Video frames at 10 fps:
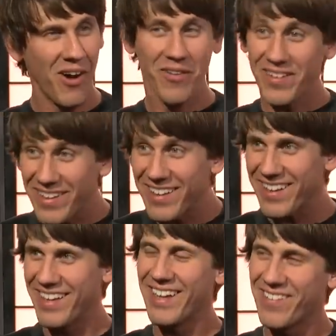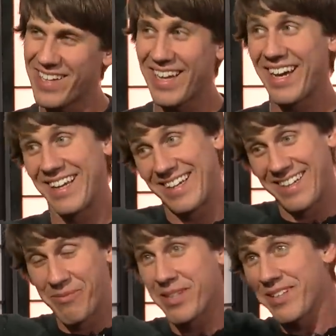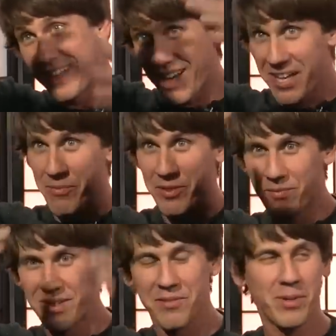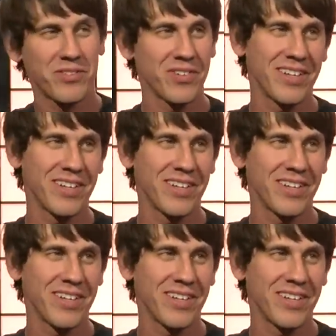"Oh, you're the yeah, like yeah, I'm in the guy, I'm in the, in the picture."